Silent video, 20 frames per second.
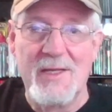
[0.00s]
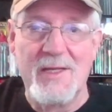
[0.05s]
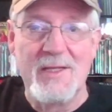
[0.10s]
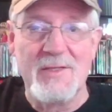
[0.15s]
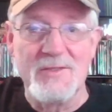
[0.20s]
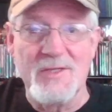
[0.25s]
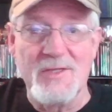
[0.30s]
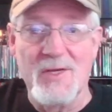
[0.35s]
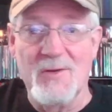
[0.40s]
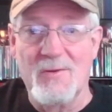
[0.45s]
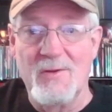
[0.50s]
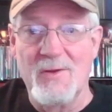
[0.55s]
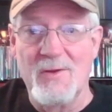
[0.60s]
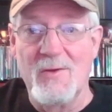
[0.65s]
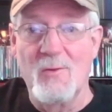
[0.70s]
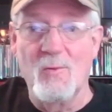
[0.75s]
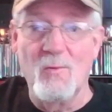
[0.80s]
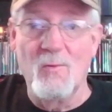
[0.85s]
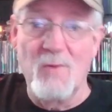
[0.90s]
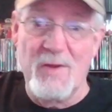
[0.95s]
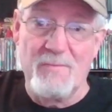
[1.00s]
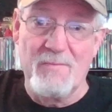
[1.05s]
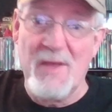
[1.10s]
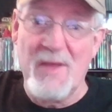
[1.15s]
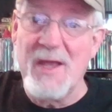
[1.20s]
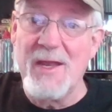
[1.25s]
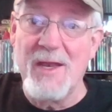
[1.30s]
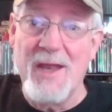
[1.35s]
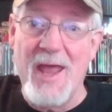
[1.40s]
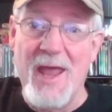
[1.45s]
So, we
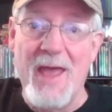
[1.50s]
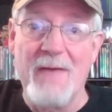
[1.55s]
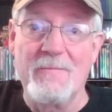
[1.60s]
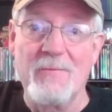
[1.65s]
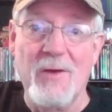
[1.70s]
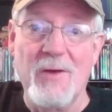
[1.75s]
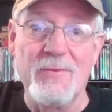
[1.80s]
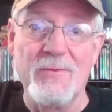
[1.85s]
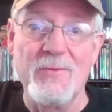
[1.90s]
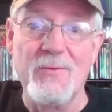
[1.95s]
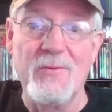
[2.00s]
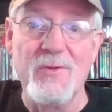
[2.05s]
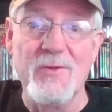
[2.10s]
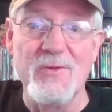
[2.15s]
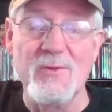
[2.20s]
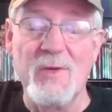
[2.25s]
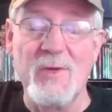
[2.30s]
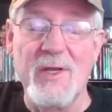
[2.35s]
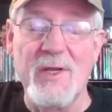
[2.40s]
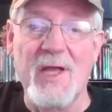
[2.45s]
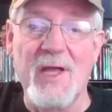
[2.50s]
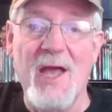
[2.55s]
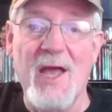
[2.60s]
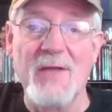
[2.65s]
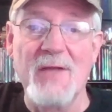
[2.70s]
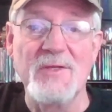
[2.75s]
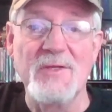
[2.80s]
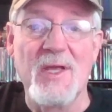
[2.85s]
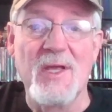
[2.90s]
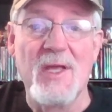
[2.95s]
made it halfway through this week,
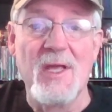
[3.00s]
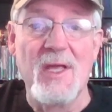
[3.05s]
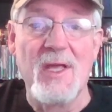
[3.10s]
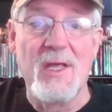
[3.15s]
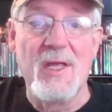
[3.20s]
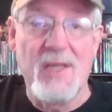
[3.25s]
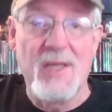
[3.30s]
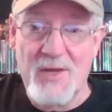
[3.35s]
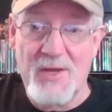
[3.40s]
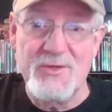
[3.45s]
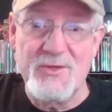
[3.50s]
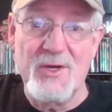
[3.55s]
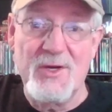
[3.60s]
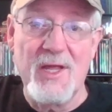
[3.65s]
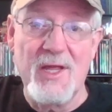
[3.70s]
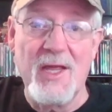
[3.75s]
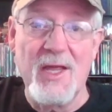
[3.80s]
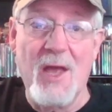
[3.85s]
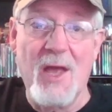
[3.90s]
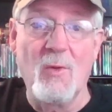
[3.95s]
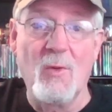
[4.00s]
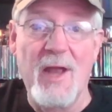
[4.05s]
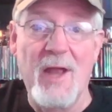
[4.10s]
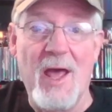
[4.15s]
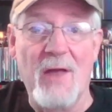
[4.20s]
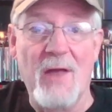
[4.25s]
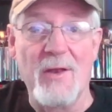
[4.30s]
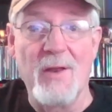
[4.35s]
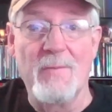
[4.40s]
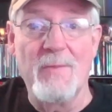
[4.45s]
guys. Yesterday I went
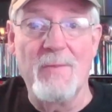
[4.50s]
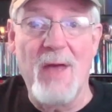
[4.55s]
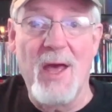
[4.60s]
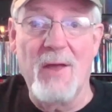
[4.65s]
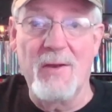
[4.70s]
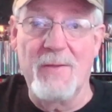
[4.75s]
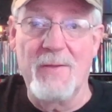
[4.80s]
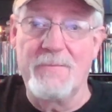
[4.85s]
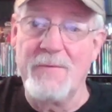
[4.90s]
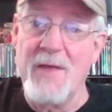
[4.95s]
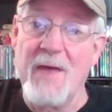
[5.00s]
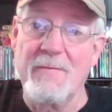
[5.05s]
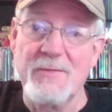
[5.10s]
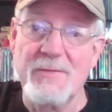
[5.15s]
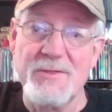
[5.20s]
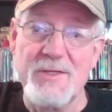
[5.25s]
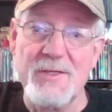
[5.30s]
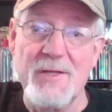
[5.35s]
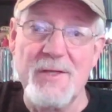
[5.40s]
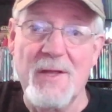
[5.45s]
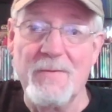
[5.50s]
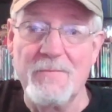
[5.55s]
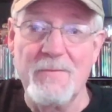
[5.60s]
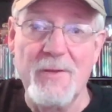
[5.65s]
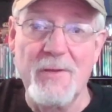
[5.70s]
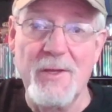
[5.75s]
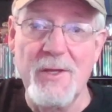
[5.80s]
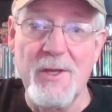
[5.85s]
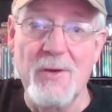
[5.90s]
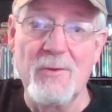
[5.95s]
out and about. If you haven't seen that
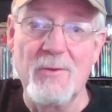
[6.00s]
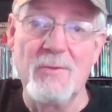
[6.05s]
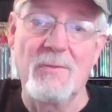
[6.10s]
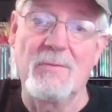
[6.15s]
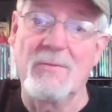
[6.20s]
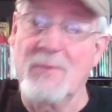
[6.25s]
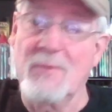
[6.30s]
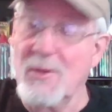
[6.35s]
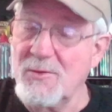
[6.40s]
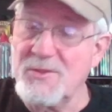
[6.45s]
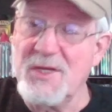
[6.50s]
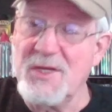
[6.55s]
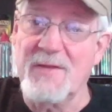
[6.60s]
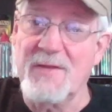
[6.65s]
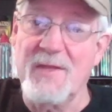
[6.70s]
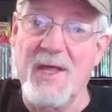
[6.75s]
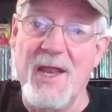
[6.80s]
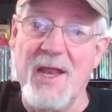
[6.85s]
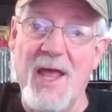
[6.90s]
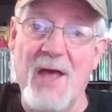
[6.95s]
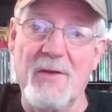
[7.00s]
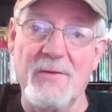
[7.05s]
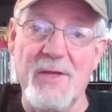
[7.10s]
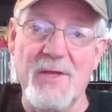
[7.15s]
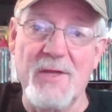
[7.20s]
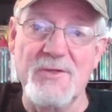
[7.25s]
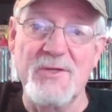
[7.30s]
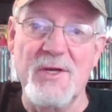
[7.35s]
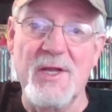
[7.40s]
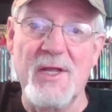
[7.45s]
video, go check that out.
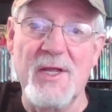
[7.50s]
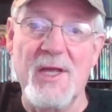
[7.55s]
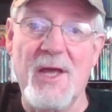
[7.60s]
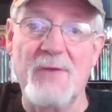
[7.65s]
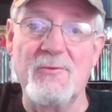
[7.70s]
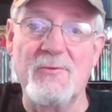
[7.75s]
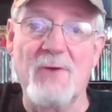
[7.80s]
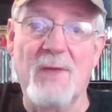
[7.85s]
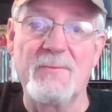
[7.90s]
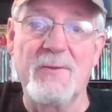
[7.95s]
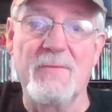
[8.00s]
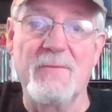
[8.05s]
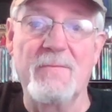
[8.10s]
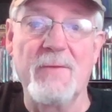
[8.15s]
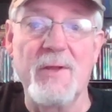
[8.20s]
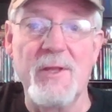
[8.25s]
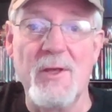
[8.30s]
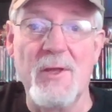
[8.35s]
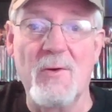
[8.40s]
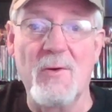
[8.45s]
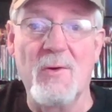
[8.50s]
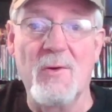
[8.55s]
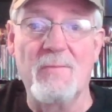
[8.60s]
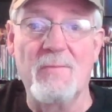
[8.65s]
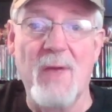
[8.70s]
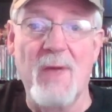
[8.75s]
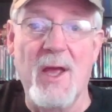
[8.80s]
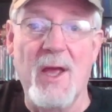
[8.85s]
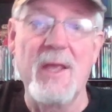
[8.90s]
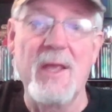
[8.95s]
Yesterday I dropped a video of
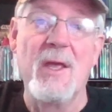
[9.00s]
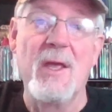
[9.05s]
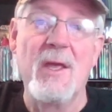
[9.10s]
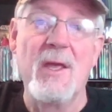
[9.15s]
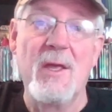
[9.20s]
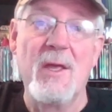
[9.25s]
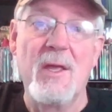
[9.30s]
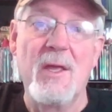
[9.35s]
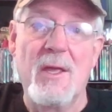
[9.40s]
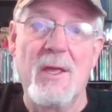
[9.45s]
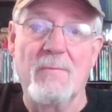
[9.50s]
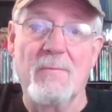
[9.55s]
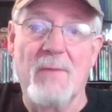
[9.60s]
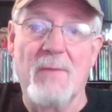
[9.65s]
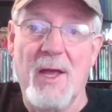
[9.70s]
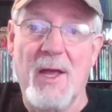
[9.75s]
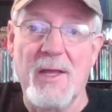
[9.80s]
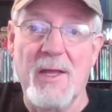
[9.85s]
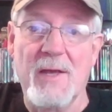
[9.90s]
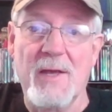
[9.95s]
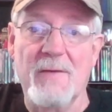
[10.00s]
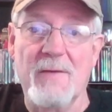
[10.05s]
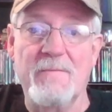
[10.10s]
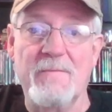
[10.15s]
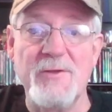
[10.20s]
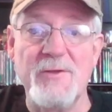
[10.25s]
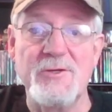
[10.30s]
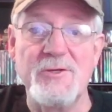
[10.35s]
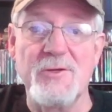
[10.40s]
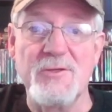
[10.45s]
my my uh,
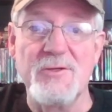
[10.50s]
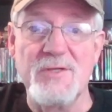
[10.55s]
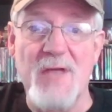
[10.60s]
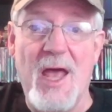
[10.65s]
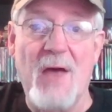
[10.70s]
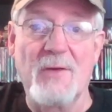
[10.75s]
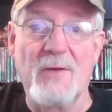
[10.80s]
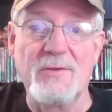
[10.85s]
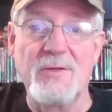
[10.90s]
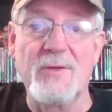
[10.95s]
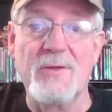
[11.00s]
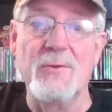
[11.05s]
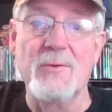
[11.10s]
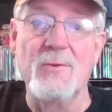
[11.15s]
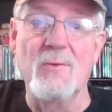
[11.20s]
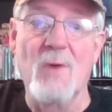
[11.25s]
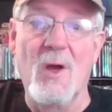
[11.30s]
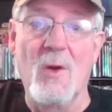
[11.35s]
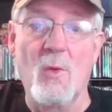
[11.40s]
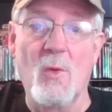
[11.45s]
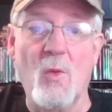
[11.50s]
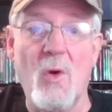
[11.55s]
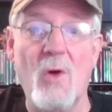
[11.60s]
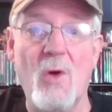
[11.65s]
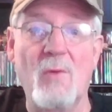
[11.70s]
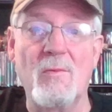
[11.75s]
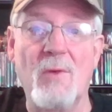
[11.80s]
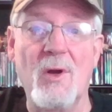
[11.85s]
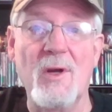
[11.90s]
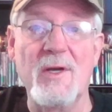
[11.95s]
ventures out to uh,
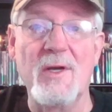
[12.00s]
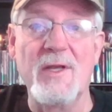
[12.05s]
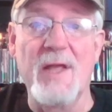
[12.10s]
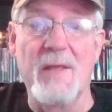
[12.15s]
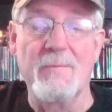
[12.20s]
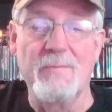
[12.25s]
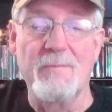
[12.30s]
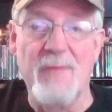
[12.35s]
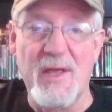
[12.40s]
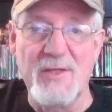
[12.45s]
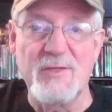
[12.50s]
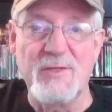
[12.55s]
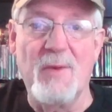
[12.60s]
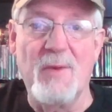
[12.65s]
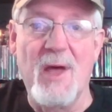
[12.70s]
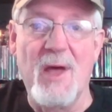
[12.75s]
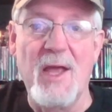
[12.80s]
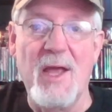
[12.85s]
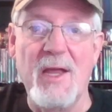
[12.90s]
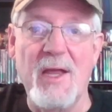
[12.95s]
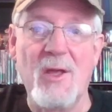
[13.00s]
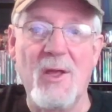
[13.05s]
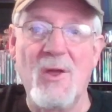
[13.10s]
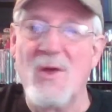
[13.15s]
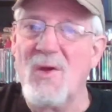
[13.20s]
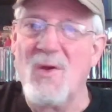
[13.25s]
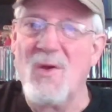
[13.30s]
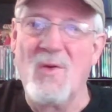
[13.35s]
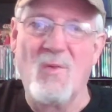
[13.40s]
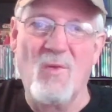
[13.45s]
Walmart and Best Buy.
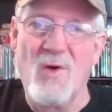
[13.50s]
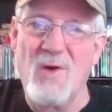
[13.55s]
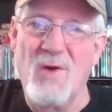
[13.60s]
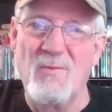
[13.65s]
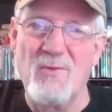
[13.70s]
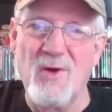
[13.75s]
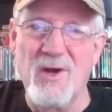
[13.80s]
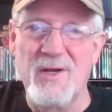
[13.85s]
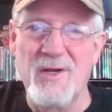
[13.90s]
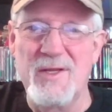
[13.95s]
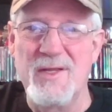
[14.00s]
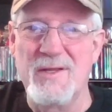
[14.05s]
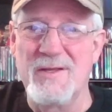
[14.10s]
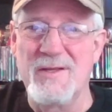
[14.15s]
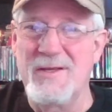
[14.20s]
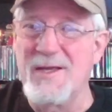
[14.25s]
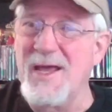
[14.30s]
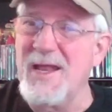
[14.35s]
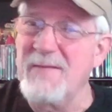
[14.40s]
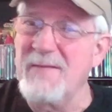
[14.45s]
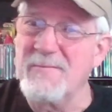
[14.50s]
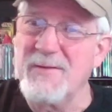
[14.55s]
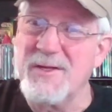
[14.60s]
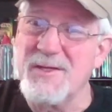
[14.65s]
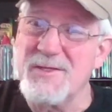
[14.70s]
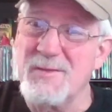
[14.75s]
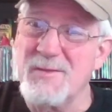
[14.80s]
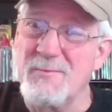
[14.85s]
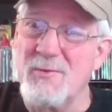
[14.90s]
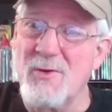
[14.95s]
Walmart, kind of a
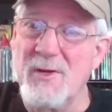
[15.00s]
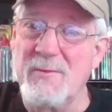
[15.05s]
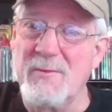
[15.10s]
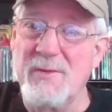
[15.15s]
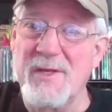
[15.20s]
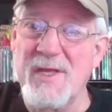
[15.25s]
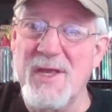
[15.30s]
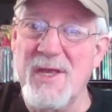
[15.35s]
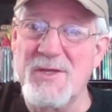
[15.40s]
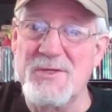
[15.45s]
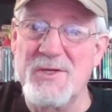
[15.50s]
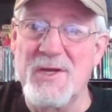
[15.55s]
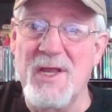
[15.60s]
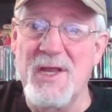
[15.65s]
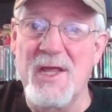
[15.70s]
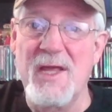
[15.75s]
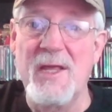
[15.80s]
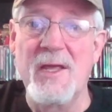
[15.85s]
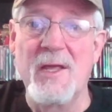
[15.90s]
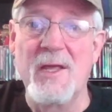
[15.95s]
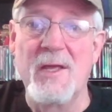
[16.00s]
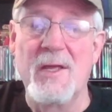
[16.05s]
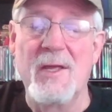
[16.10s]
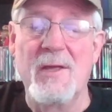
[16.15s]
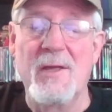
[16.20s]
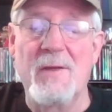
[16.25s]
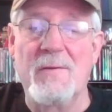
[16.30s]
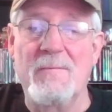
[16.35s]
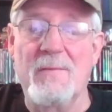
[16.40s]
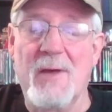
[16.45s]
disappointment yesterday.
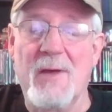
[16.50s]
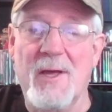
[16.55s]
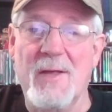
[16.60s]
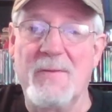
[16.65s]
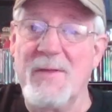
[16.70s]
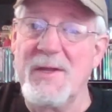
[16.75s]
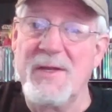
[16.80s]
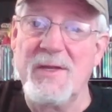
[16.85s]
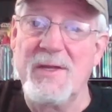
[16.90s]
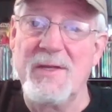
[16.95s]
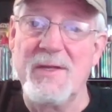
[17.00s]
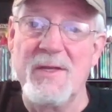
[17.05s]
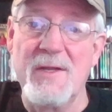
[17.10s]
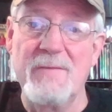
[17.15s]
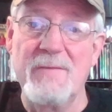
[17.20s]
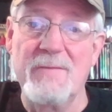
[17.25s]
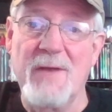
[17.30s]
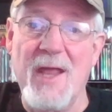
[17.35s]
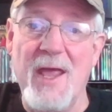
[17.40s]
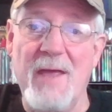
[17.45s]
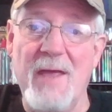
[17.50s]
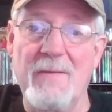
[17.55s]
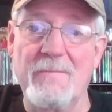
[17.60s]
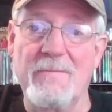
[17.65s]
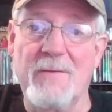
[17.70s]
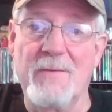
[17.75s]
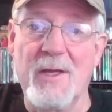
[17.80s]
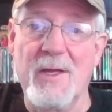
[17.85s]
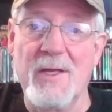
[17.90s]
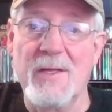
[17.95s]
Uh, they didn't even have
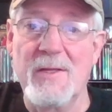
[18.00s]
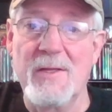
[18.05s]
uh,